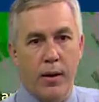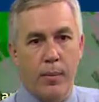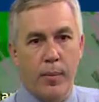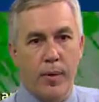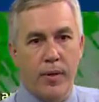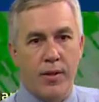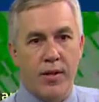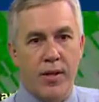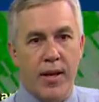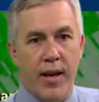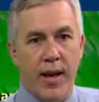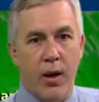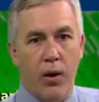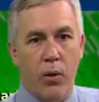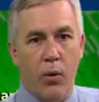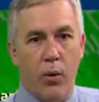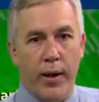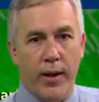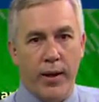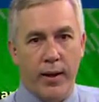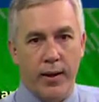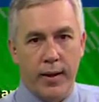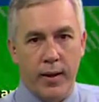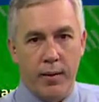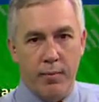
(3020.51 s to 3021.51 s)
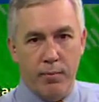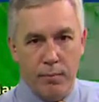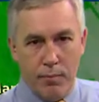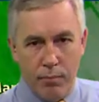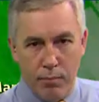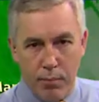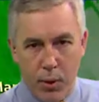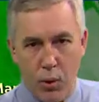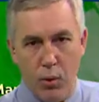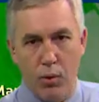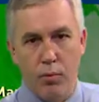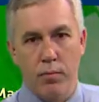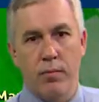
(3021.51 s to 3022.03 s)
But see how quickly,
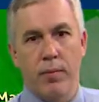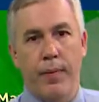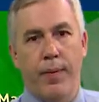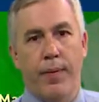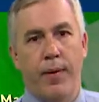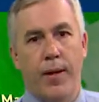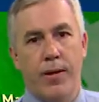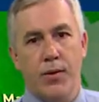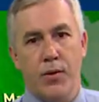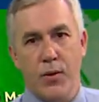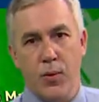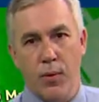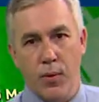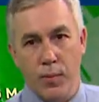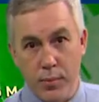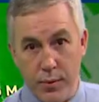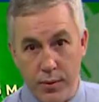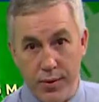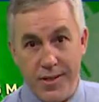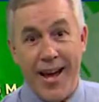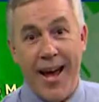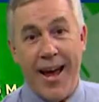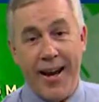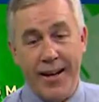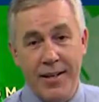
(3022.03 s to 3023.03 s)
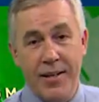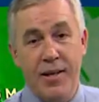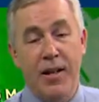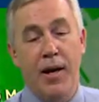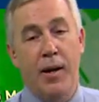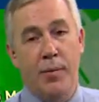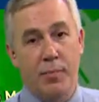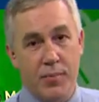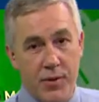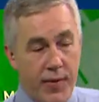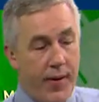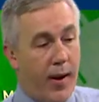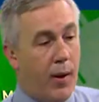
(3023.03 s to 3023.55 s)
boom, that storm tightened
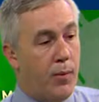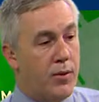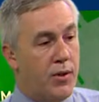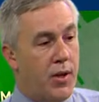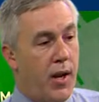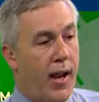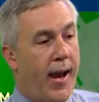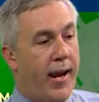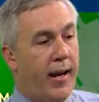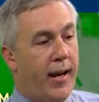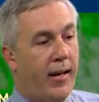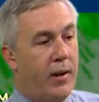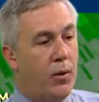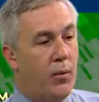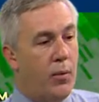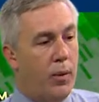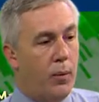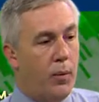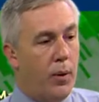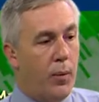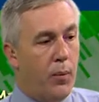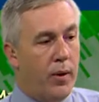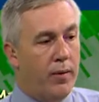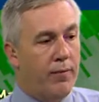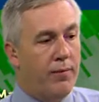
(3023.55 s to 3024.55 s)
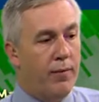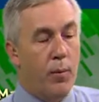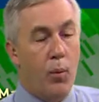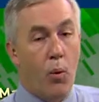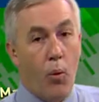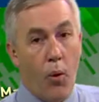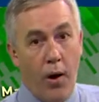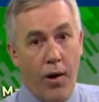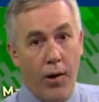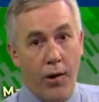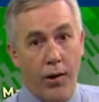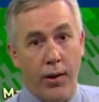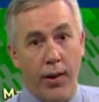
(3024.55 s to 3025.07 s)
up. So that was likely when we went from
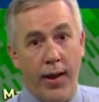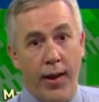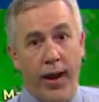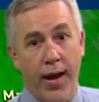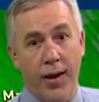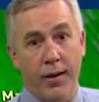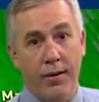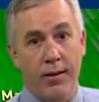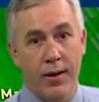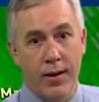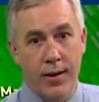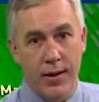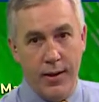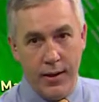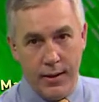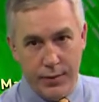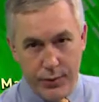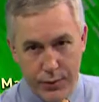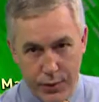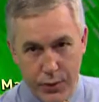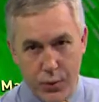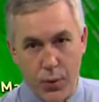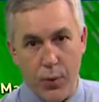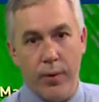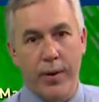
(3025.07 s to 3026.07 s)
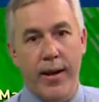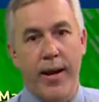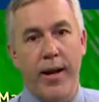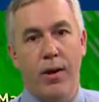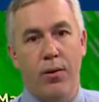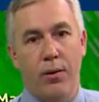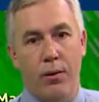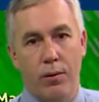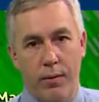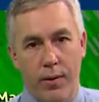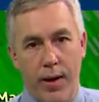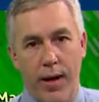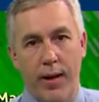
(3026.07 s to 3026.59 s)
wall cloud to
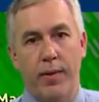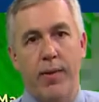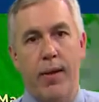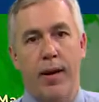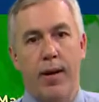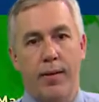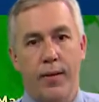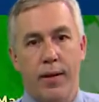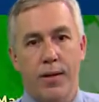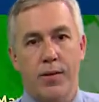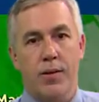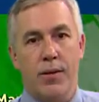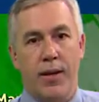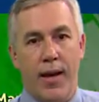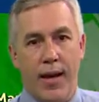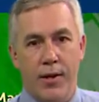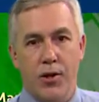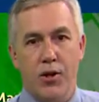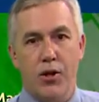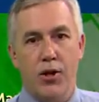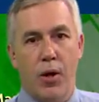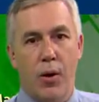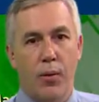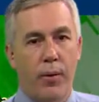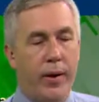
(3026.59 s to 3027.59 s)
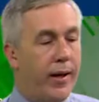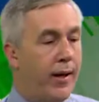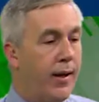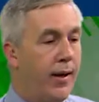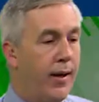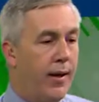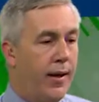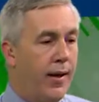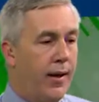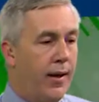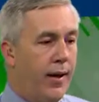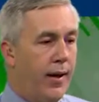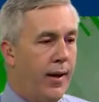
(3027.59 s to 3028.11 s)
tornado right there. That's kind of showing
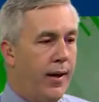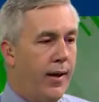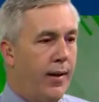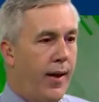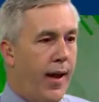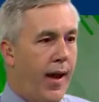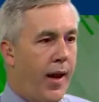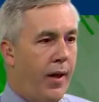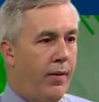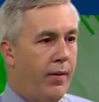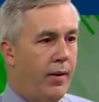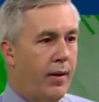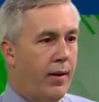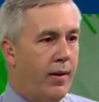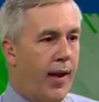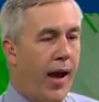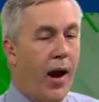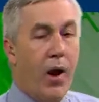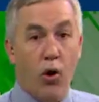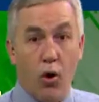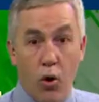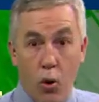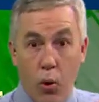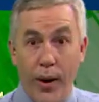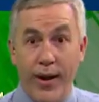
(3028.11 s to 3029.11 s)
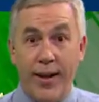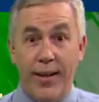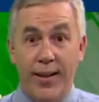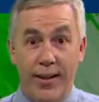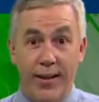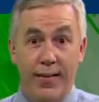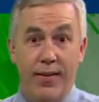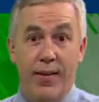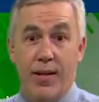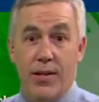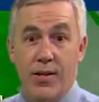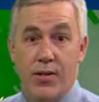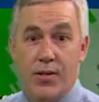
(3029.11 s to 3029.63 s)
how
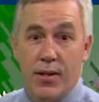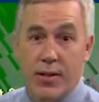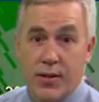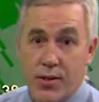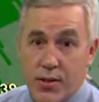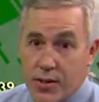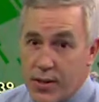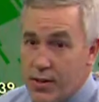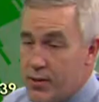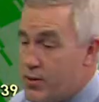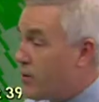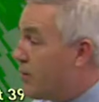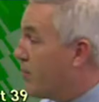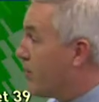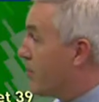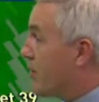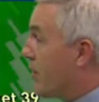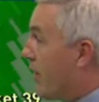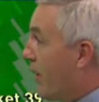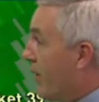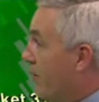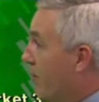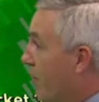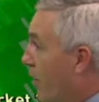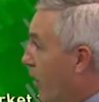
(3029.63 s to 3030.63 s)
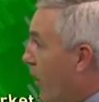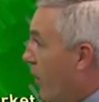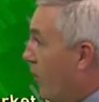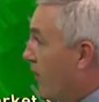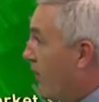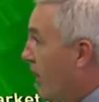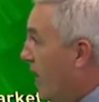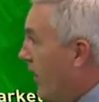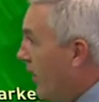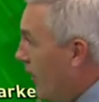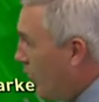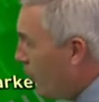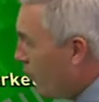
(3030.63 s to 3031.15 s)
quickly these systems can
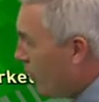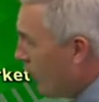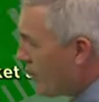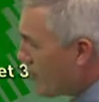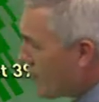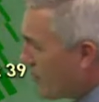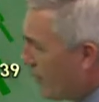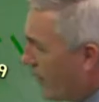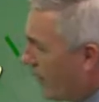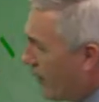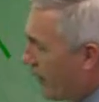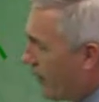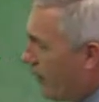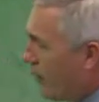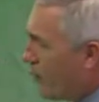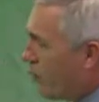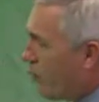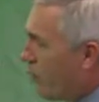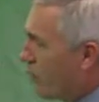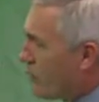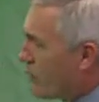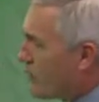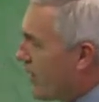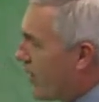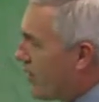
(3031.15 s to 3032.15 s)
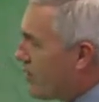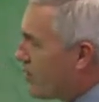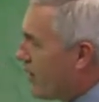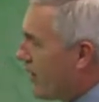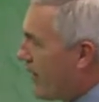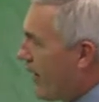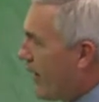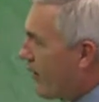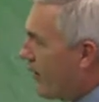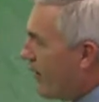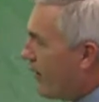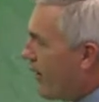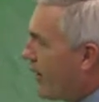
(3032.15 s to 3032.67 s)
evolve. We're also getting a little rotation
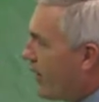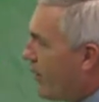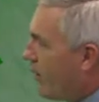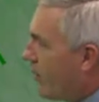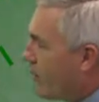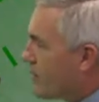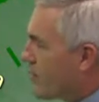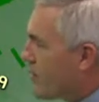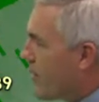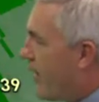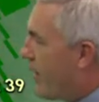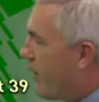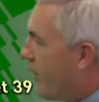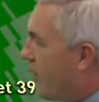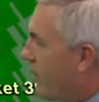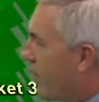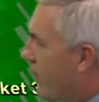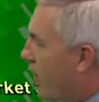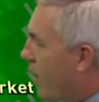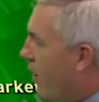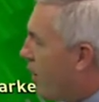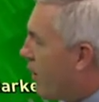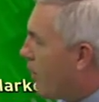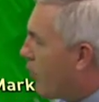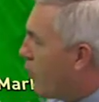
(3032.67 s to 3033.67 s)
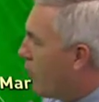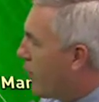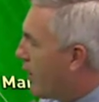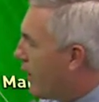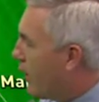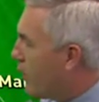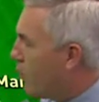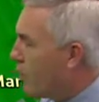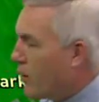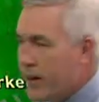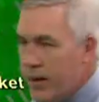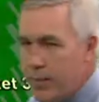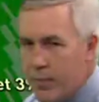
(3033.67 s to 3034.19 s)
down here south of the Concord
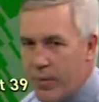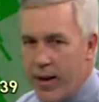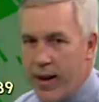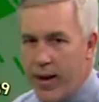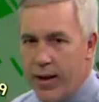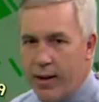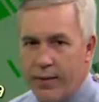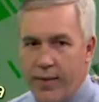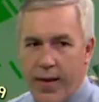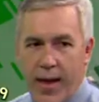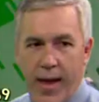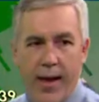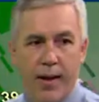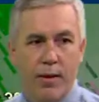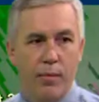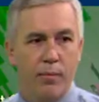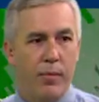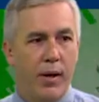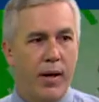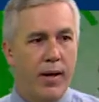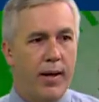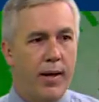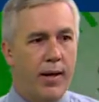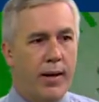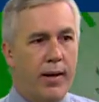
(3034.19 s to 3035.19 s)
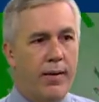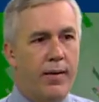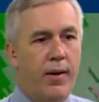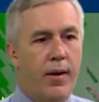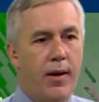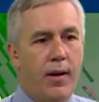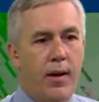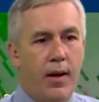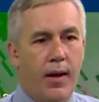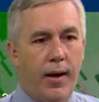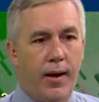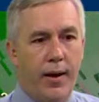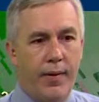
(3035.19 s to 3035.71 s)
area. We'll keep an eye on that. But
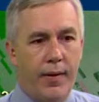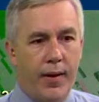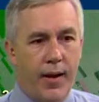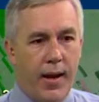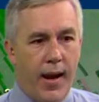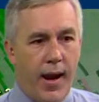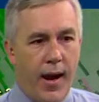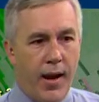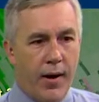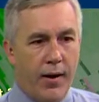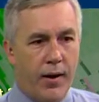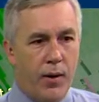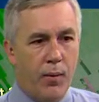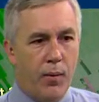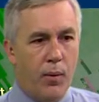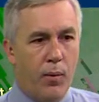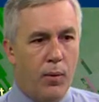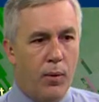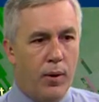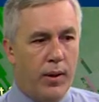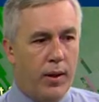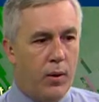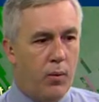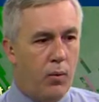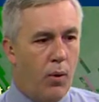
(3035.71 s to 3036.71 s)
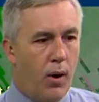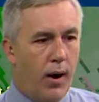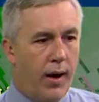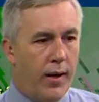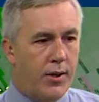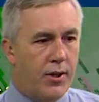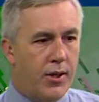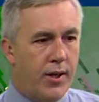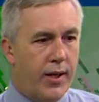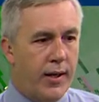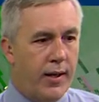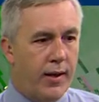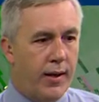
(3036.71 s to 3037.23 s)
the area we're really
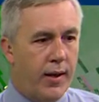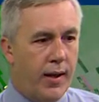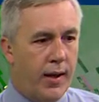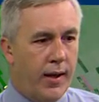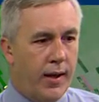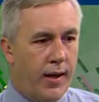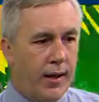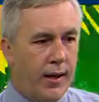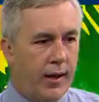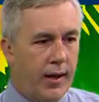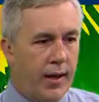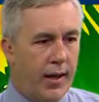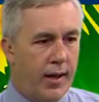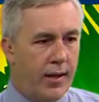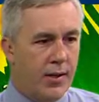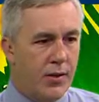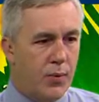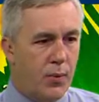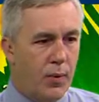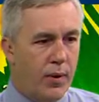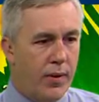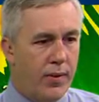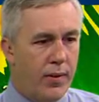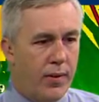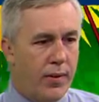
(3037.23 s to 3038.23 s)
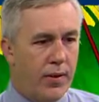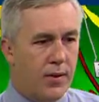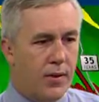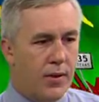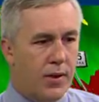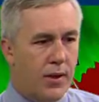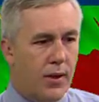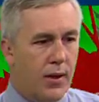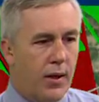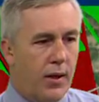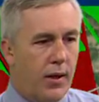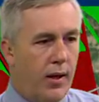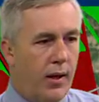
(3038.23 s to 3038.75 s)
watching, again, is with
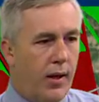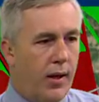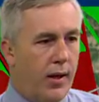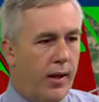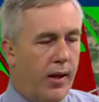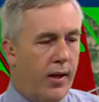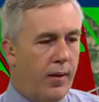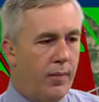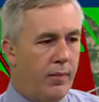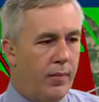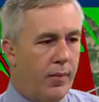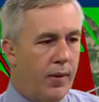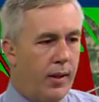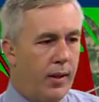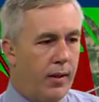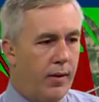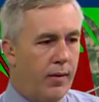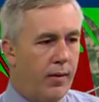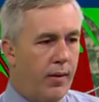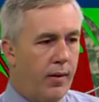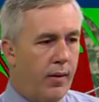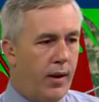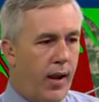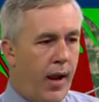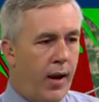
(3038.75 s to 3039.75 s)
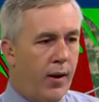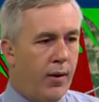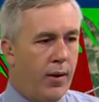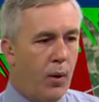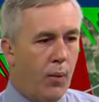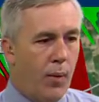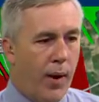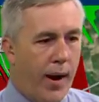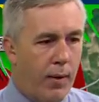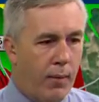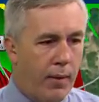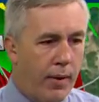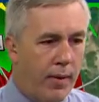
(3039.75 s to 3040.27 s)
this area
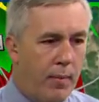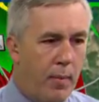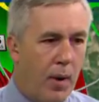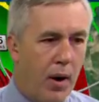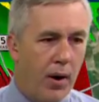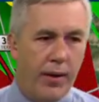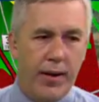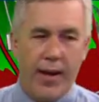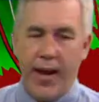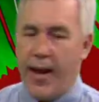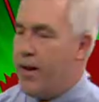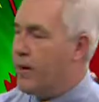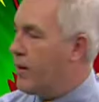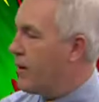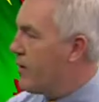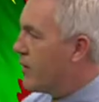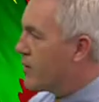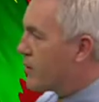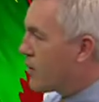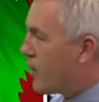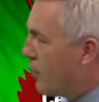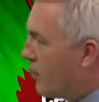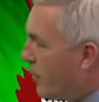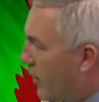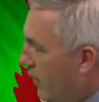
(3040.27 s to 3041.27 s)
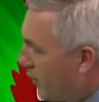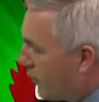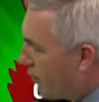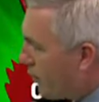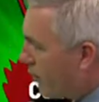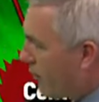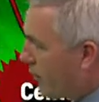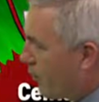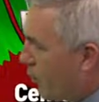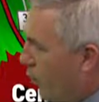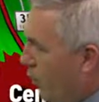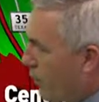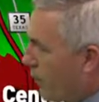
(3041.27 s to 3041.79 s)
right around the Marquez area. This could be a
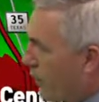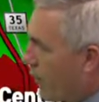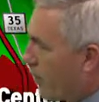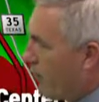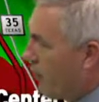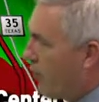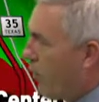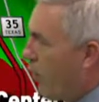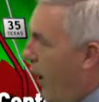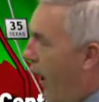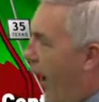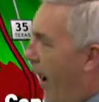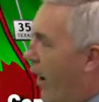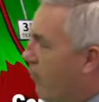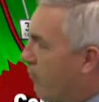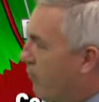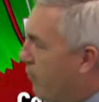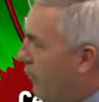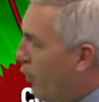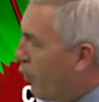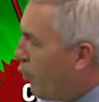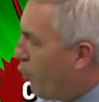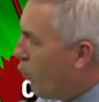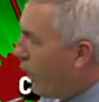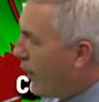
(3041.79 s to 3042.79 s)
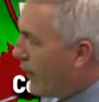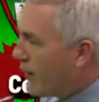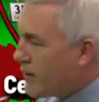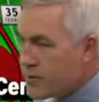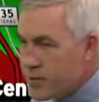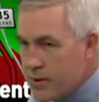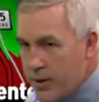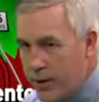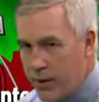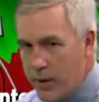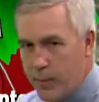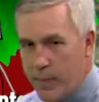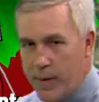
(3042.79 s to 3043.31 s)
little, what we call little outflow
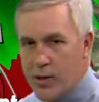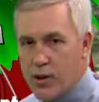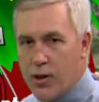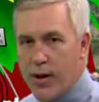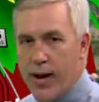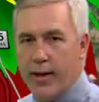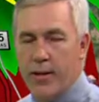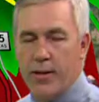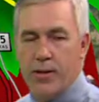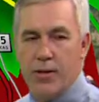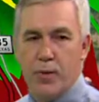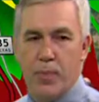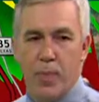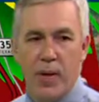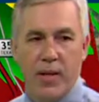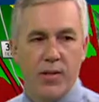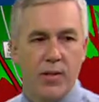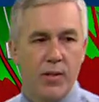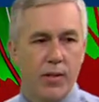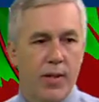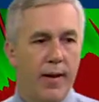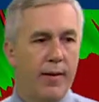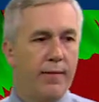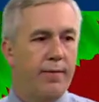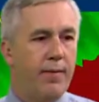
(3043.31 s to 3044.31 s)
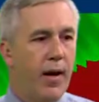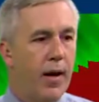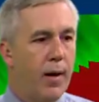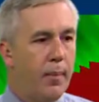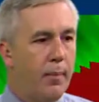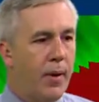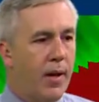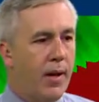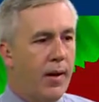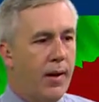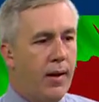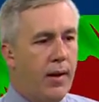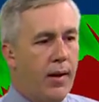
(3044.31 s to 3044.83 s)
winds. It could be trying to spin stuff
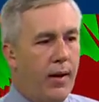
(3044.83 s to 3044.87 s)
up.